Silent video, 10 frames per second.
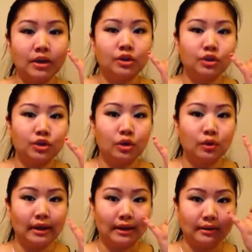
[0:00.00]
so
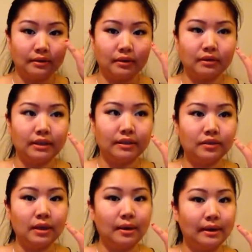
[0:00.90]
it gives
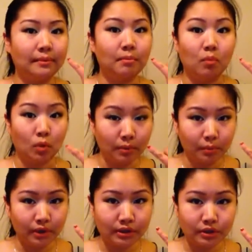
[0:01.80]
it more
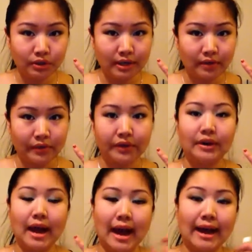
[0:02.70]
moisture down
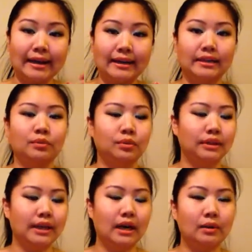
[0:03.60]
there, and it
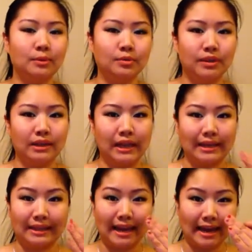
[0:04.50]
really helps with
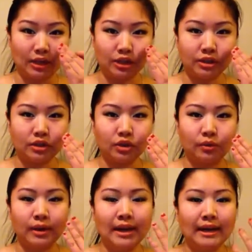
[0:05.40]
like the aging,
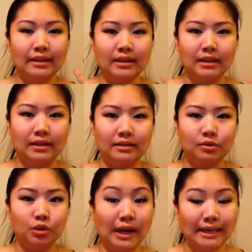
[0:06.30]
so the
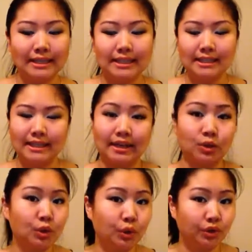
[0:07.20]
dryness doesn't take a
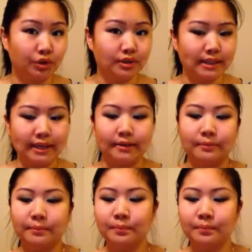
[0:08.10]
toll on your skin.